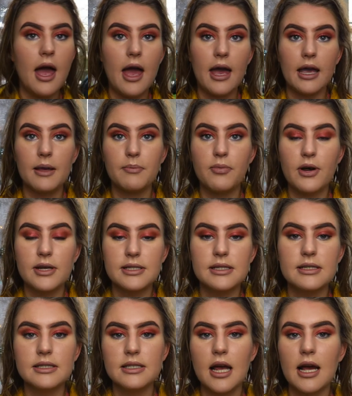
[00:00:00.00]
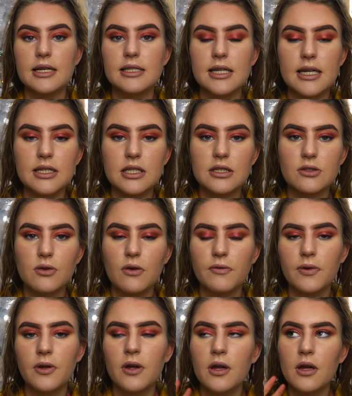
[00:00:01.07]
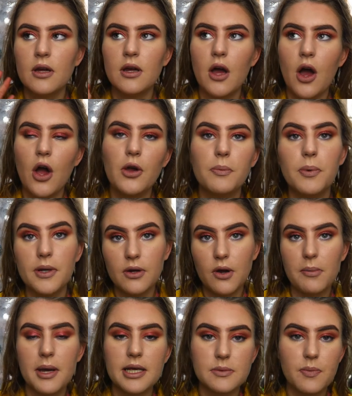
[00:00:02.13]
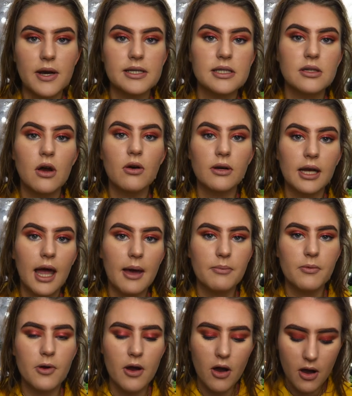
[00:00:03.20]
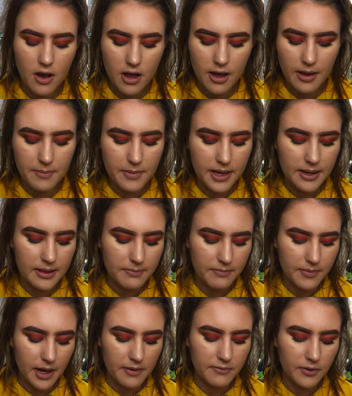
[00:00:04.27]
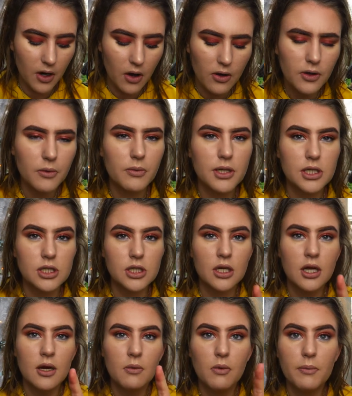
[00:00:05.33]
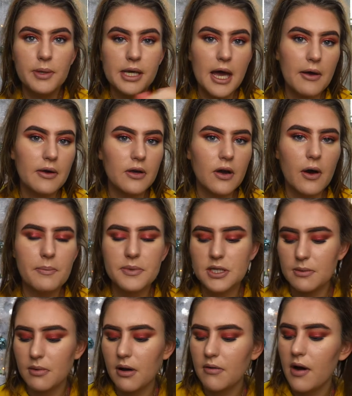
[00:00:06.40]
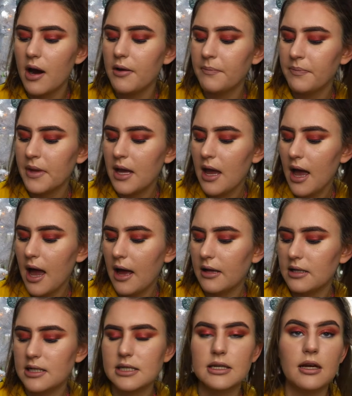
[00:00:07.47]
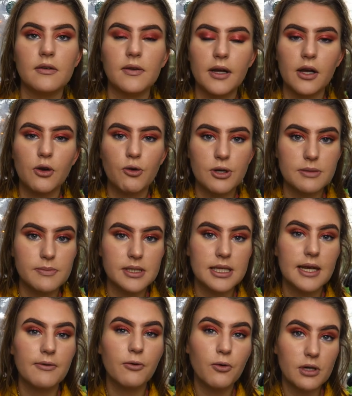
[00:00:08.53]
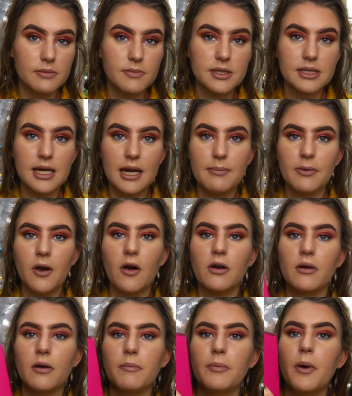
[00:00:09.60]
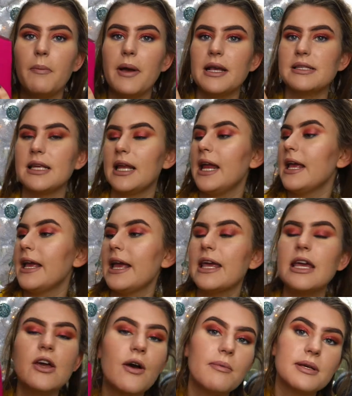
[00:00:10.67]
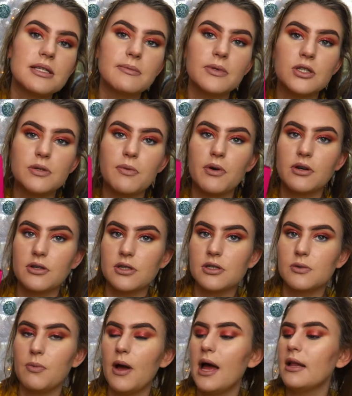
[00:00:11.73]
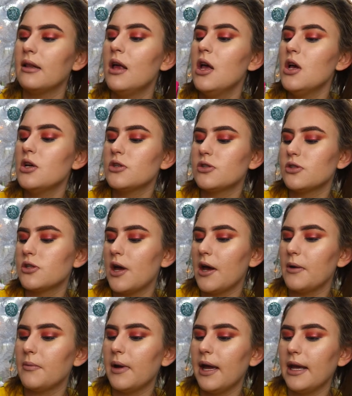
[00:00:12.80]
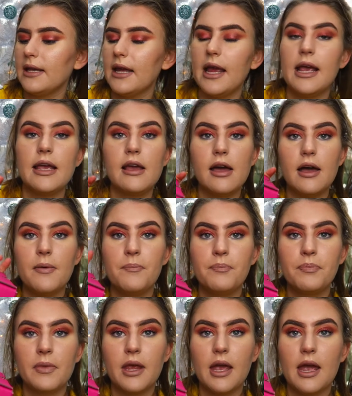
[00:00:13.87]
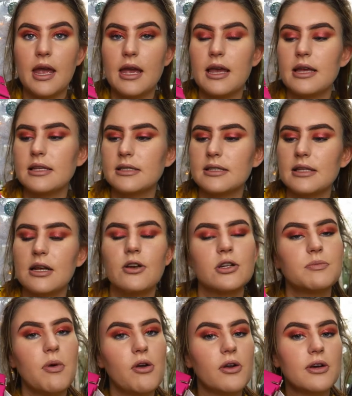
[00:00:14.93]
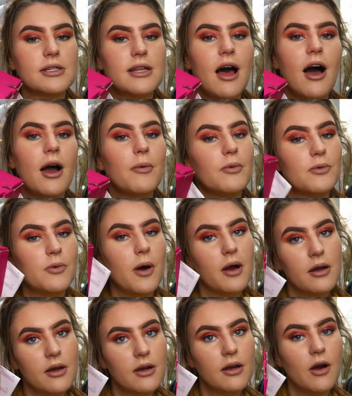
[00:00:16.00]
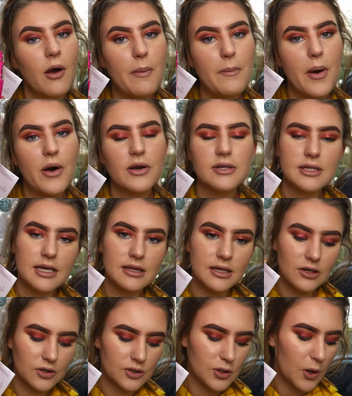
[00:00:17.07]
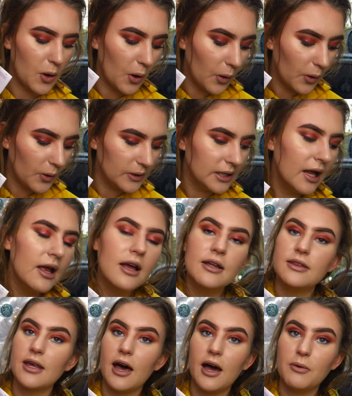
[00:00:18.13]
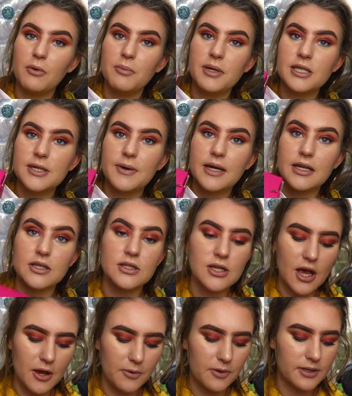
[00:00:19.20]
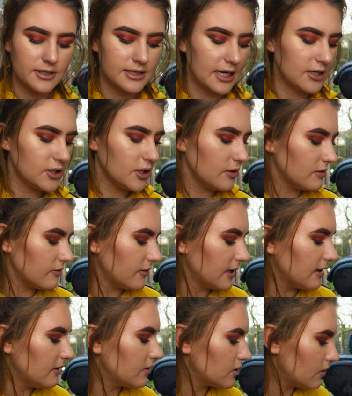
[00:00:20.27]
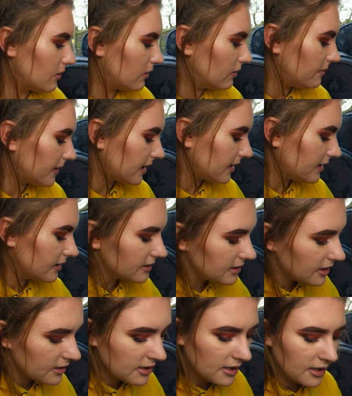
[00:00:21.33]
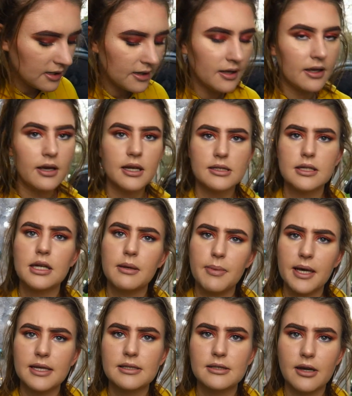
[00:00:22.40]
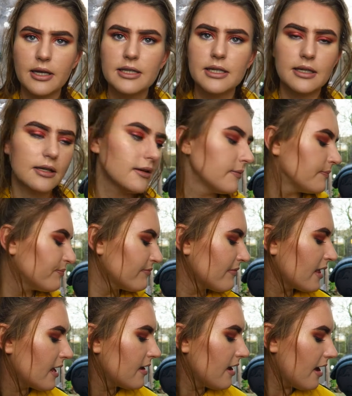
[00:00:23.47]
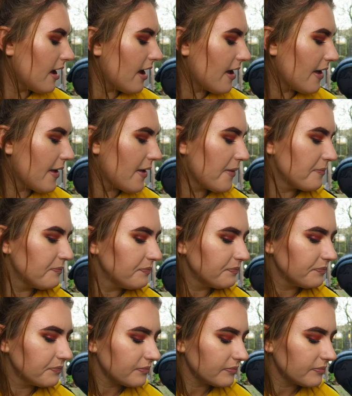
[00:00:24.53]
a present. I did sort of open up his present on camera in my vlog, which will be going up tomorrow, and it's kind of like a Christmas Eve, Christmas Day vlog. But basically he got me some Lush products as well, so in here is the Lush products that I will unbox in the Lush haul that I will be doing, so stay tuned for that Lush haul because it's going to be exciting. Then